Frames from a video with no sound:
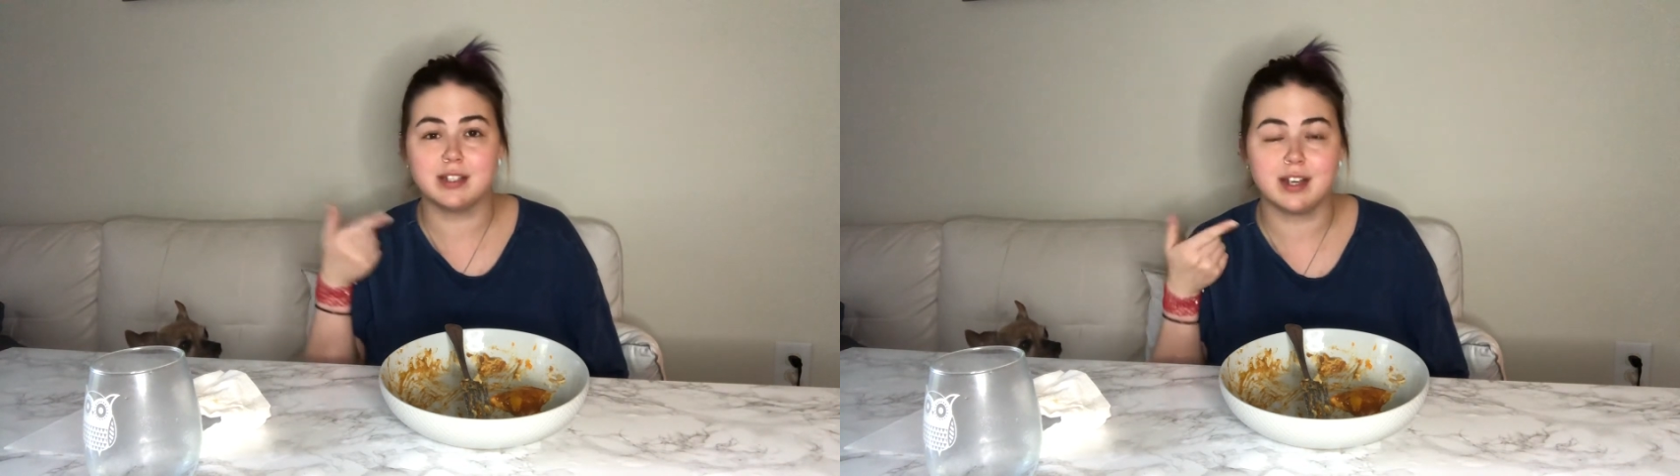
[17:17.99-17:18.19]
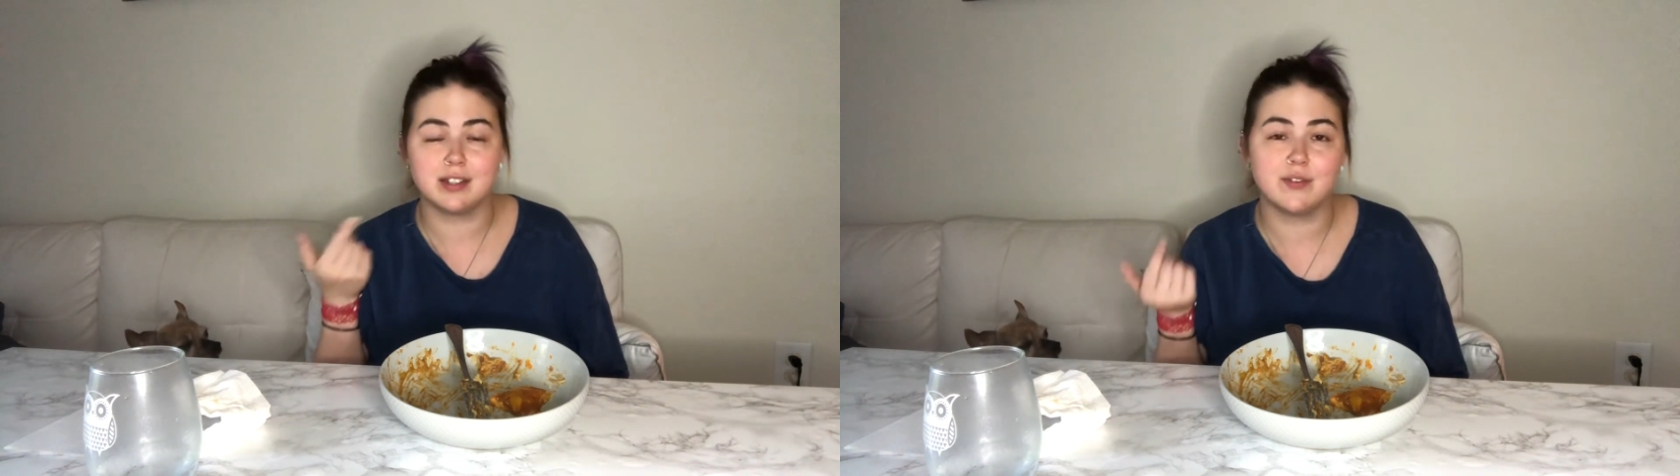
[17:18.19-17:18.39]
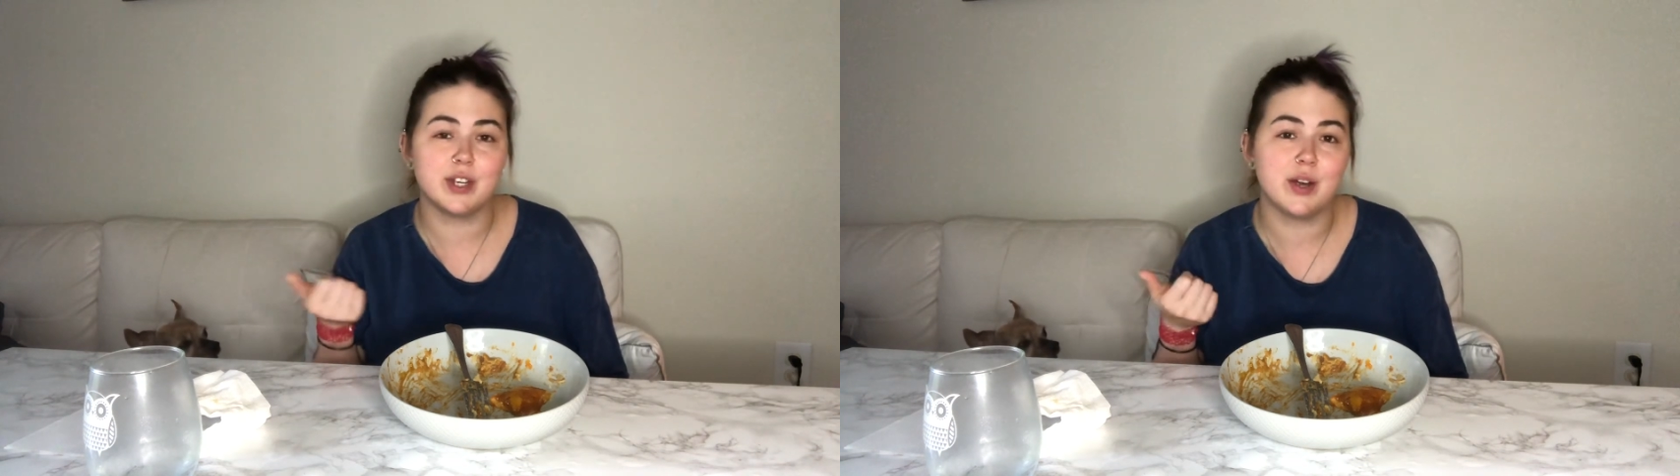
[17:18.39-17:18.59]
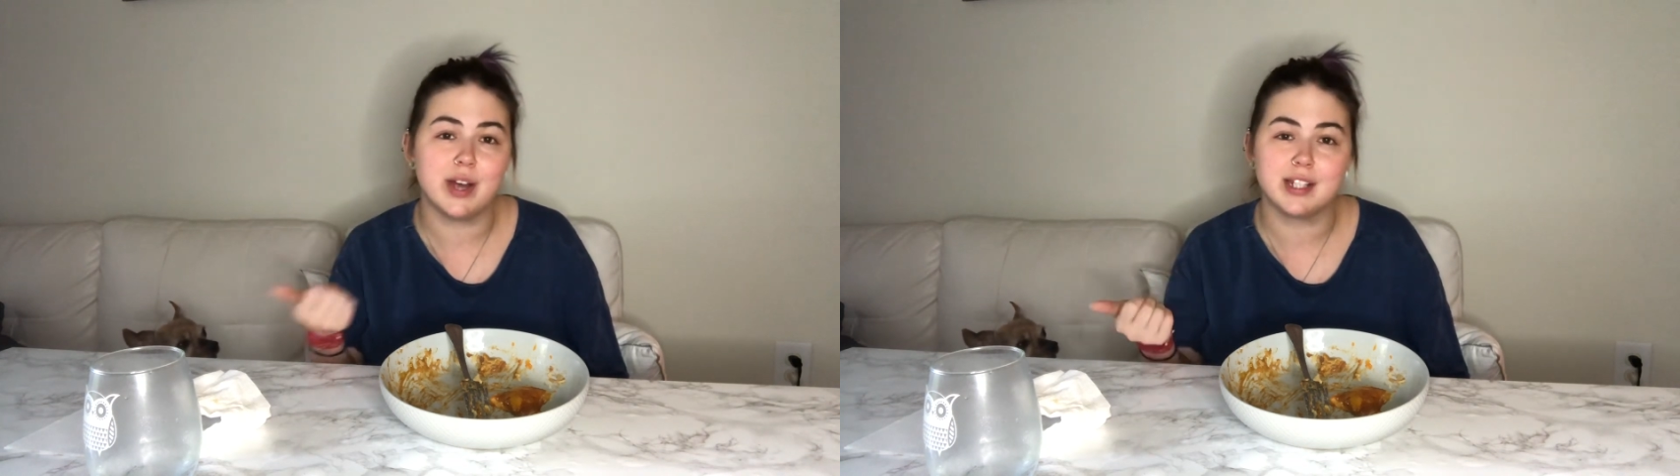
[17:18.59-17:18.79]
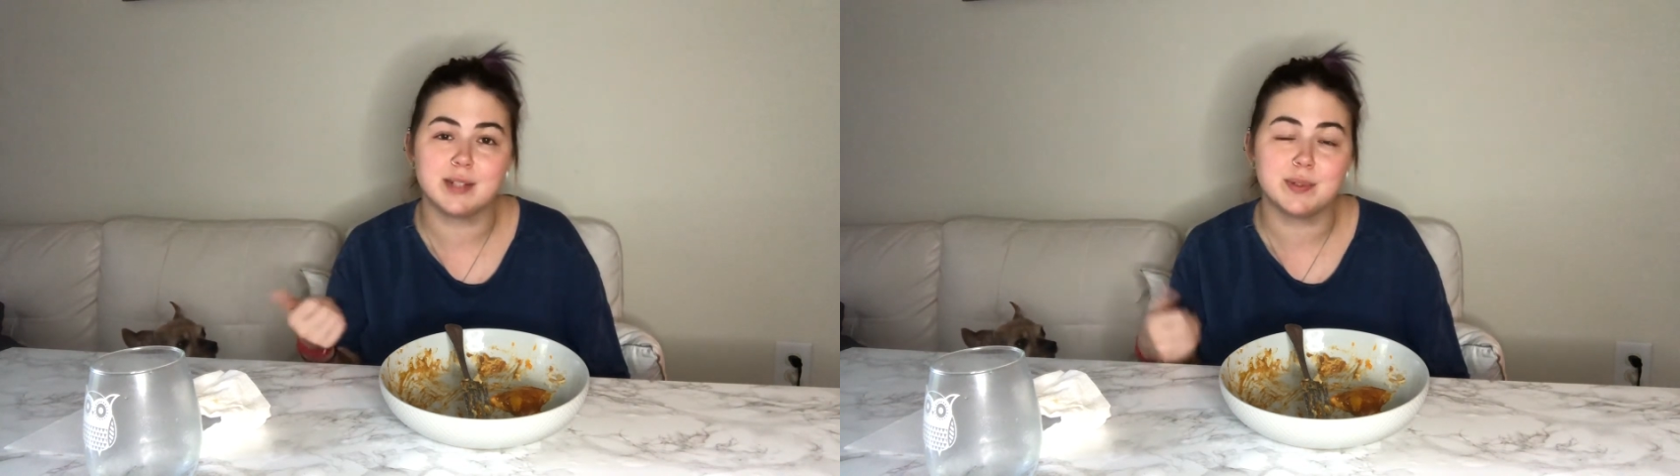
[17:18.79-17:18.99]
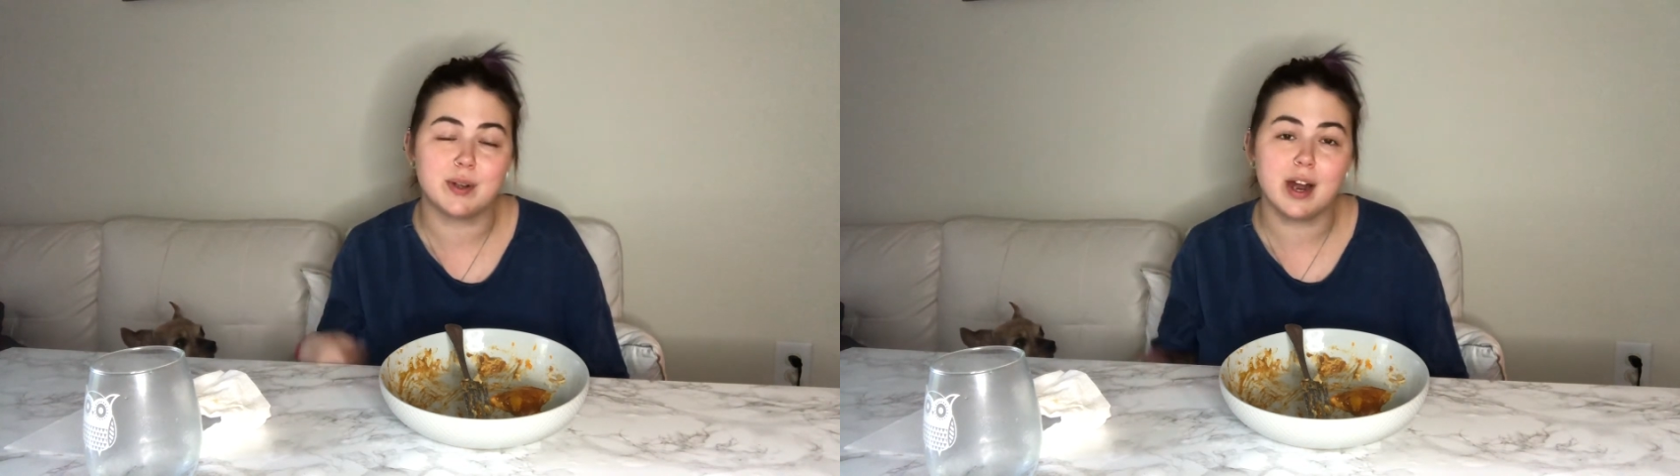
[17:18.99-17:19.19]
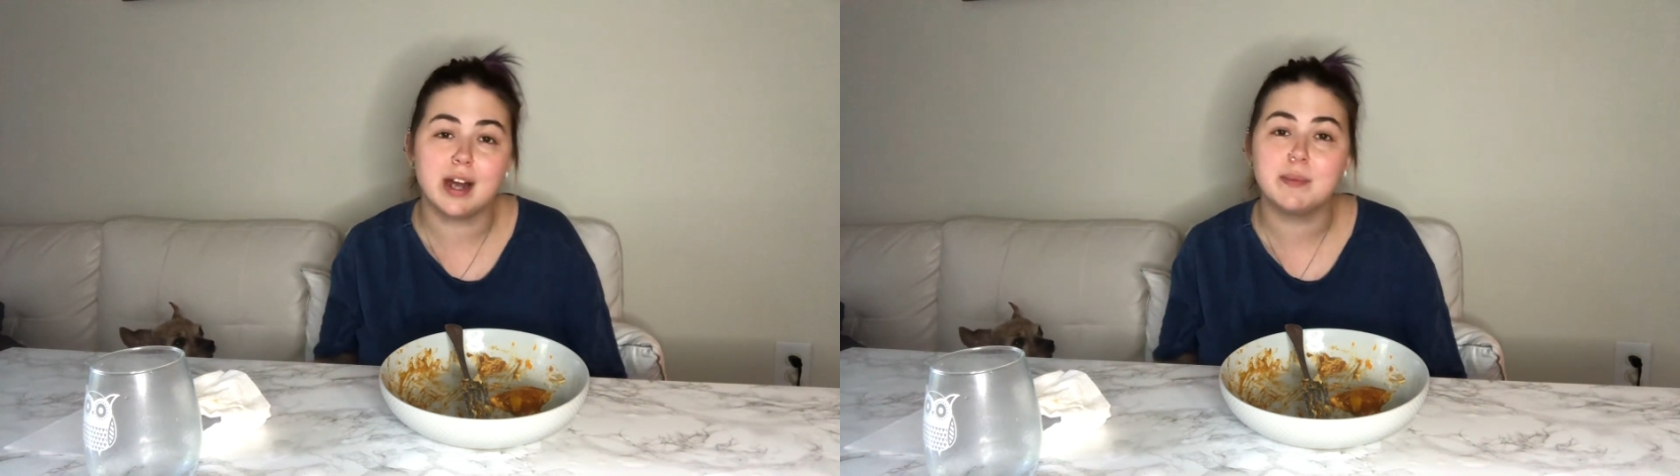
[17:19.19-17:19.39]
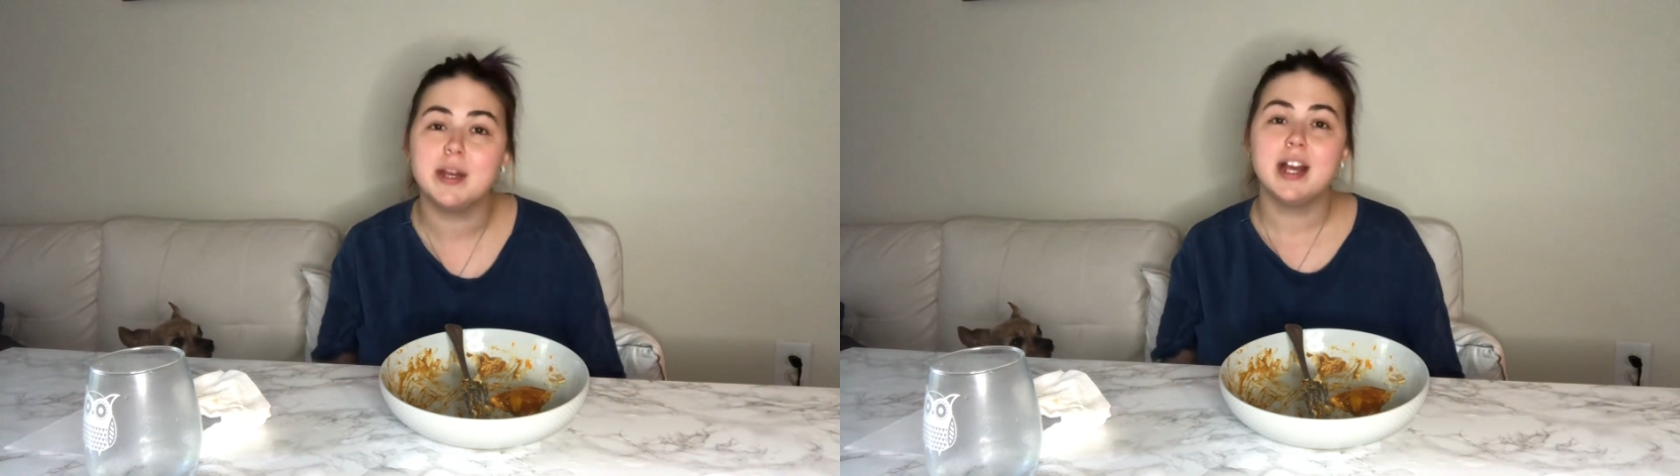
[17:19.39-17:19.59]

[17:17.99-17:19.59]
like the video and subscribe,